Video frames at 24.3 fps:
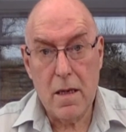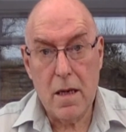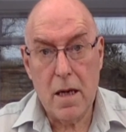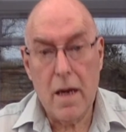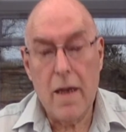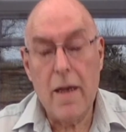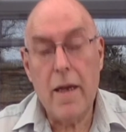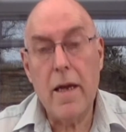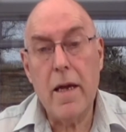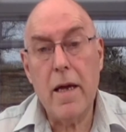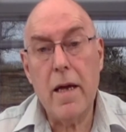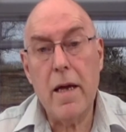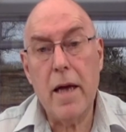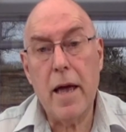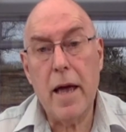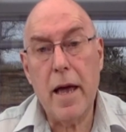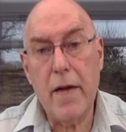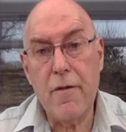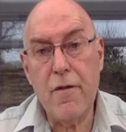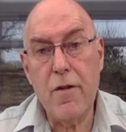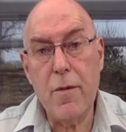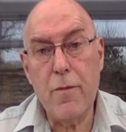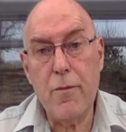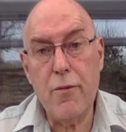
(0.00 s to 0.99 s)
I hear
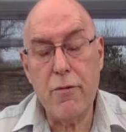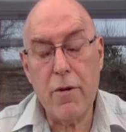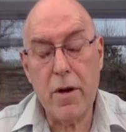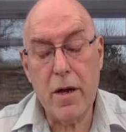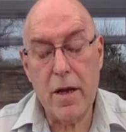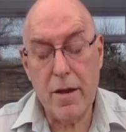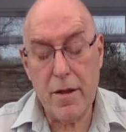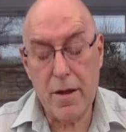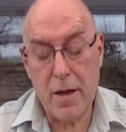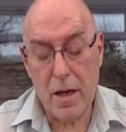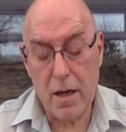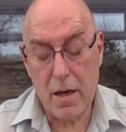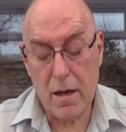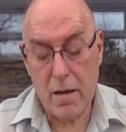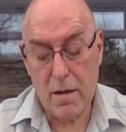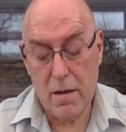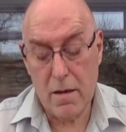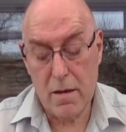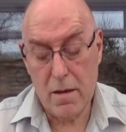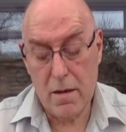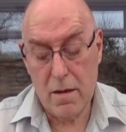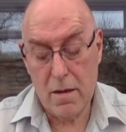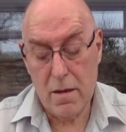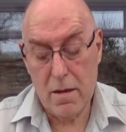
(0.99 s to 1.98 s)
heavy breathing,
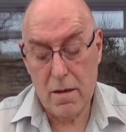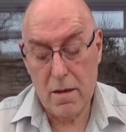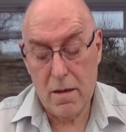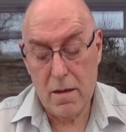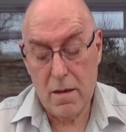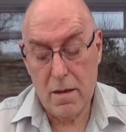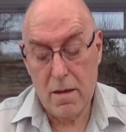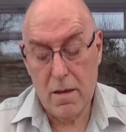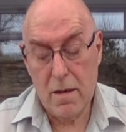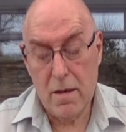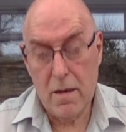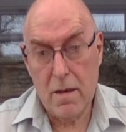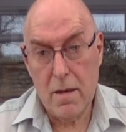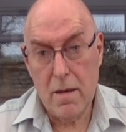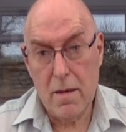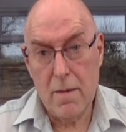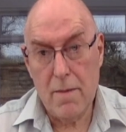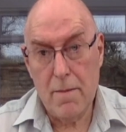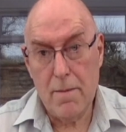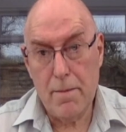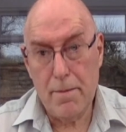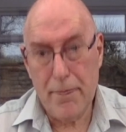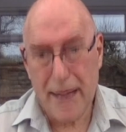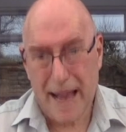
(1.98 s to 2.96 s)

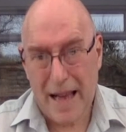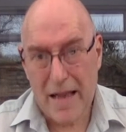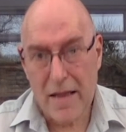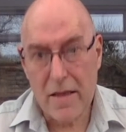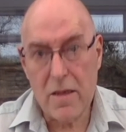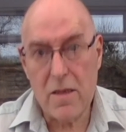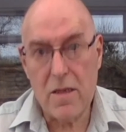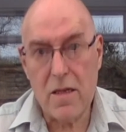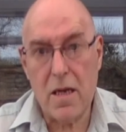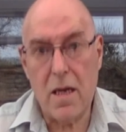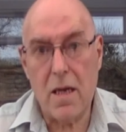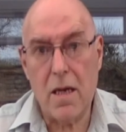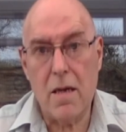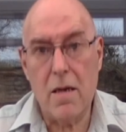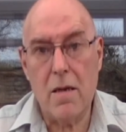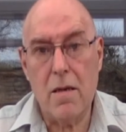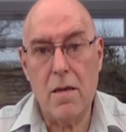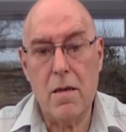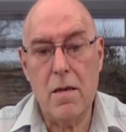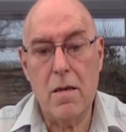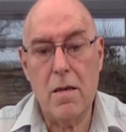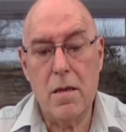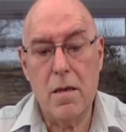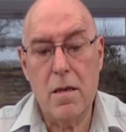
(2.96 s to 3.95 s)
panting,
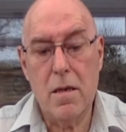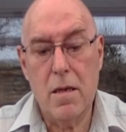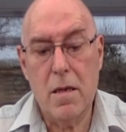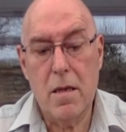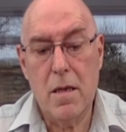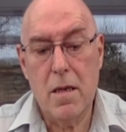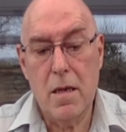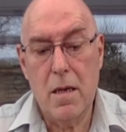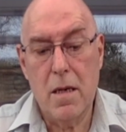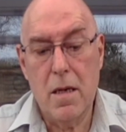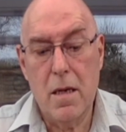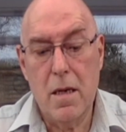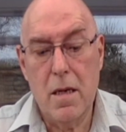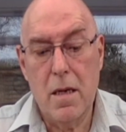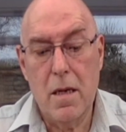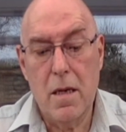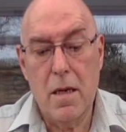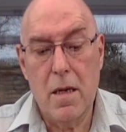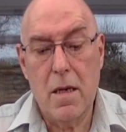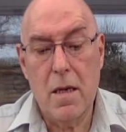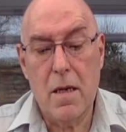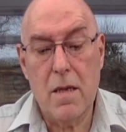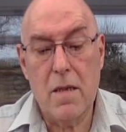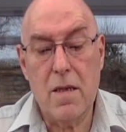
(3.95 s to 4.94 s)

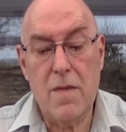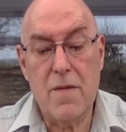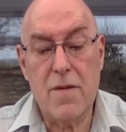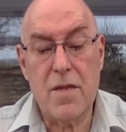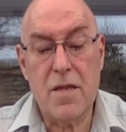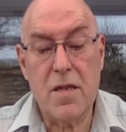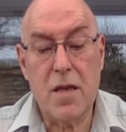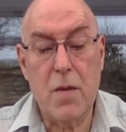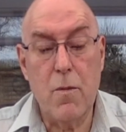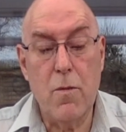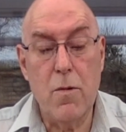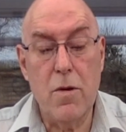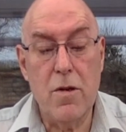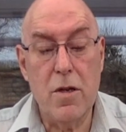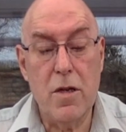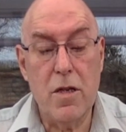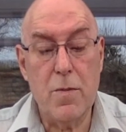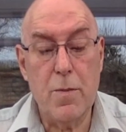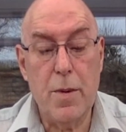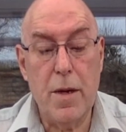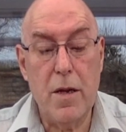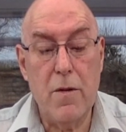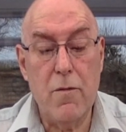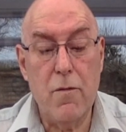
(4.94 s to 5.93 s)
as if someone has
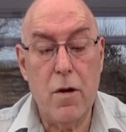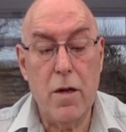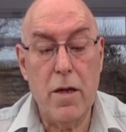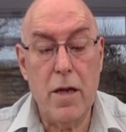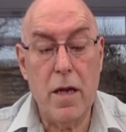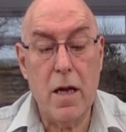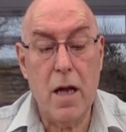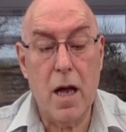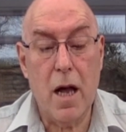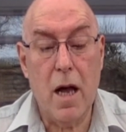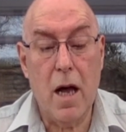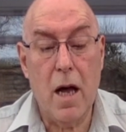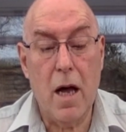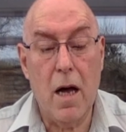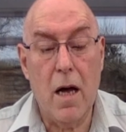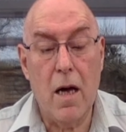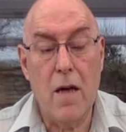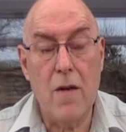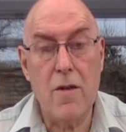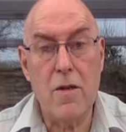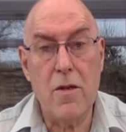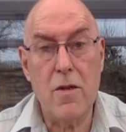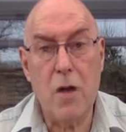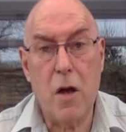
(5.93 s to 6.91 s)
been running
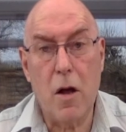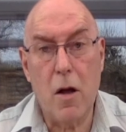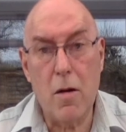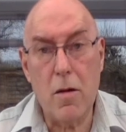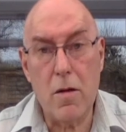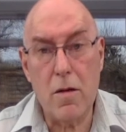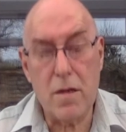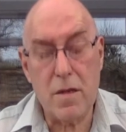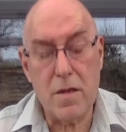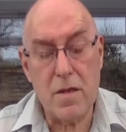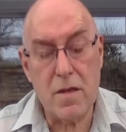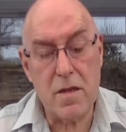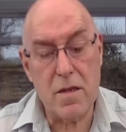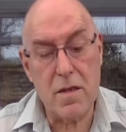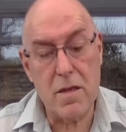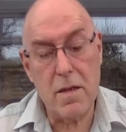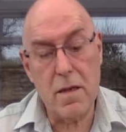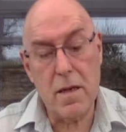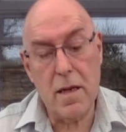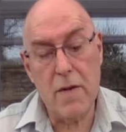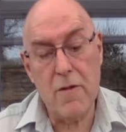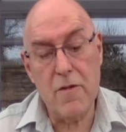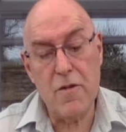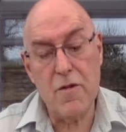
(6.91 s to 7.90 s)
hard and halts
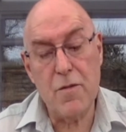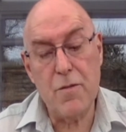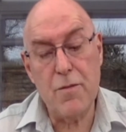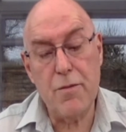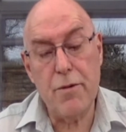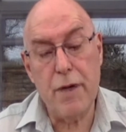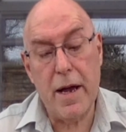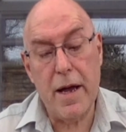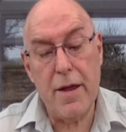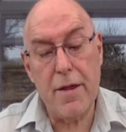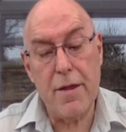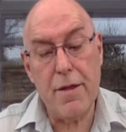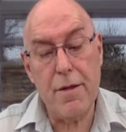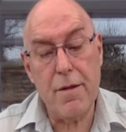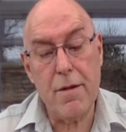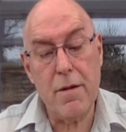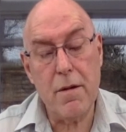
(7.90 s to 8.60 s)
out of breath.